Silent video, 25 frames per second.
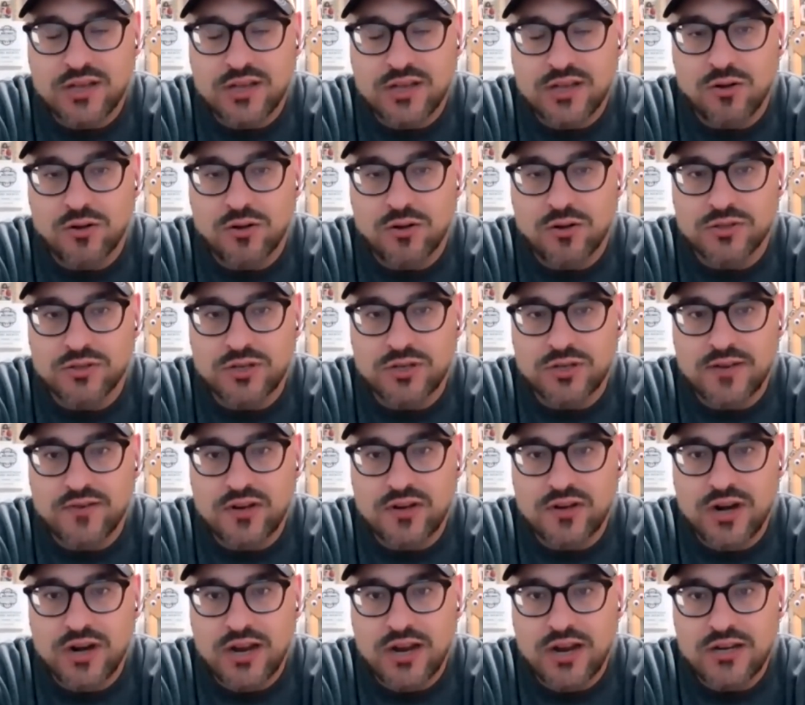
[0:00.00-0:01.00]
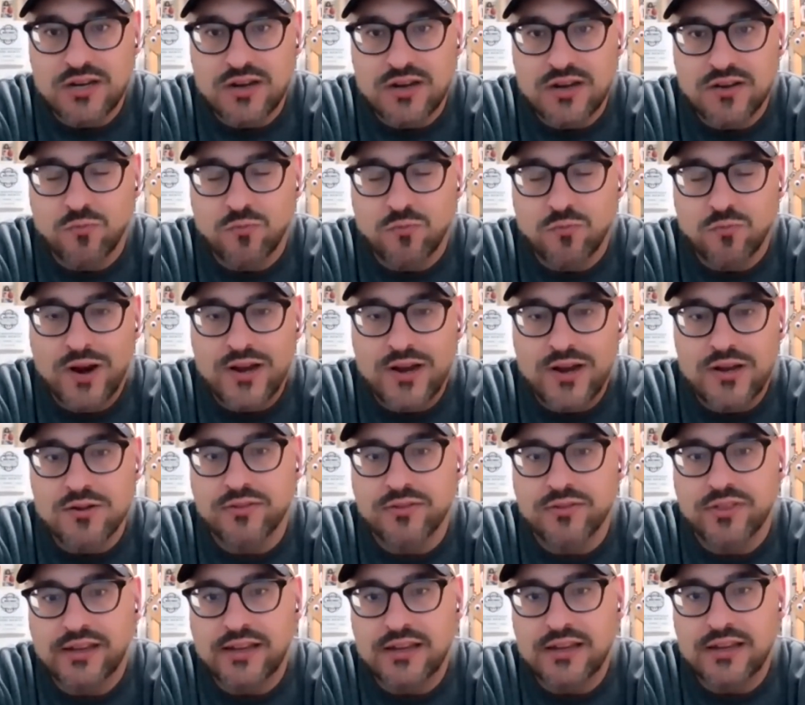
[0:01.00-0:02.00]
that'll also give you an idea of what you
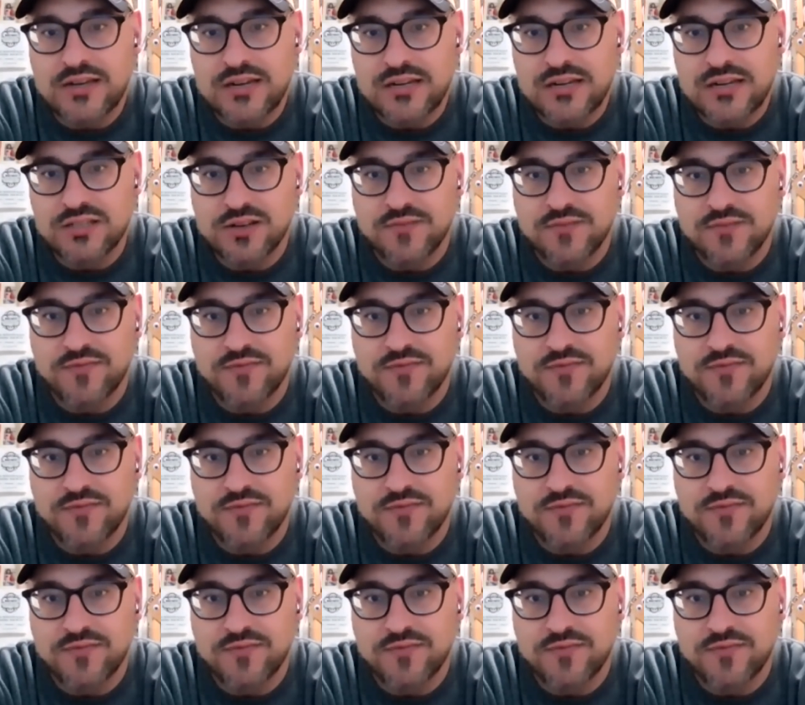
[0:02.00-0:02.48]
think it needs,